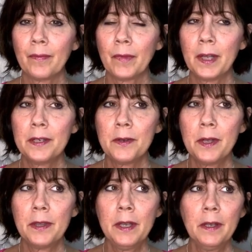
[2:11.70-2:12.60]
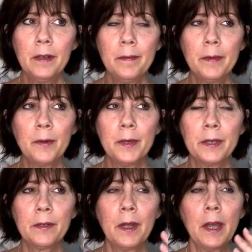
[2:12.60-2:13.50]
And so I think I'm going
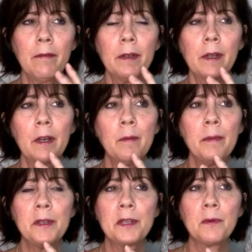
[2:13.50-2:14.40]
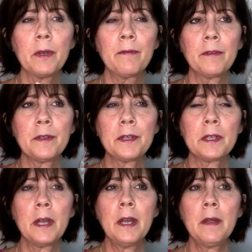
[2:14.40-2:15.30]
to have it come this way for this
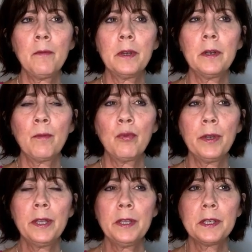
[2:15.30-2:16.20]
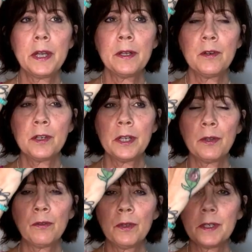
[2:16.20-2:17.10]
time. We're going to bring this energy in
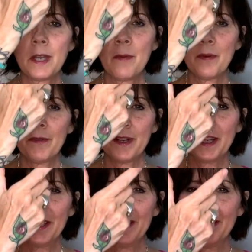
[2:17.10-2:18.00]
through the top of your head.